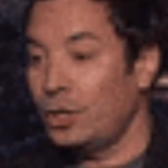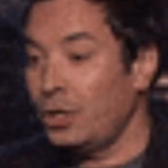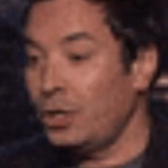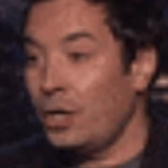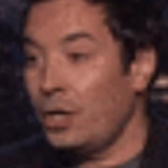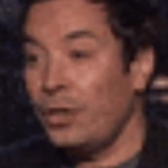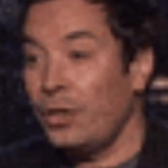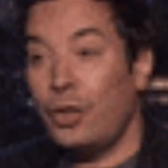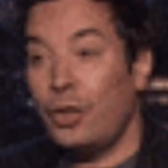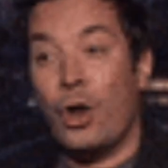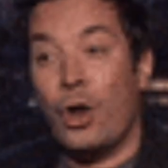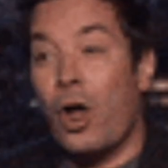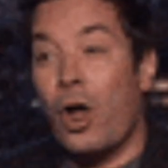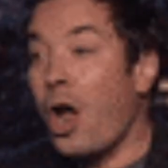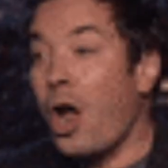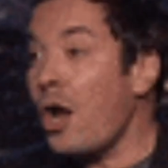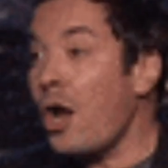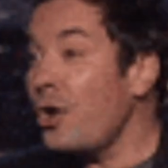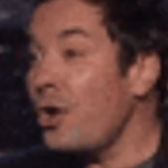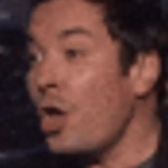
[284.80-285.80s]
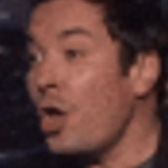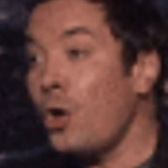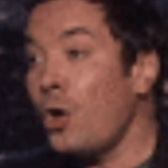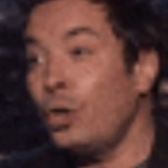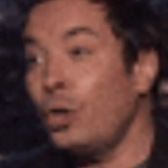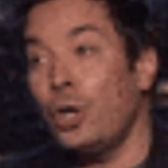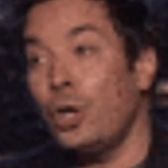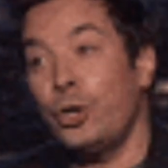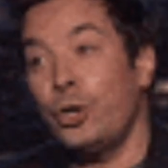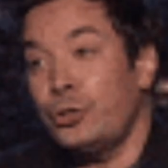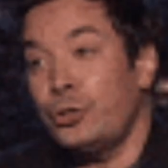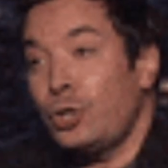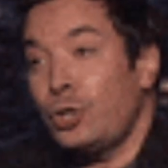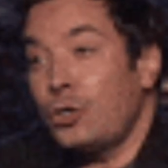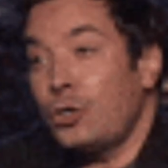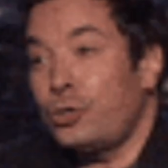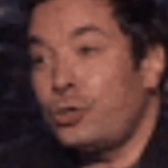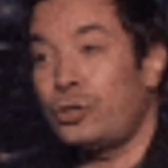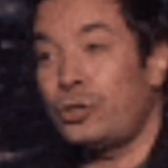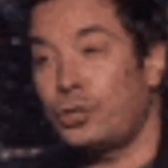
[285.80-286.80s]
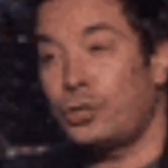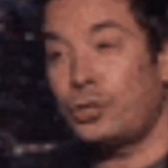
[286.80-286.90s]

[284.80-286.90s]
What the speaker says: pretty low, as it is really, really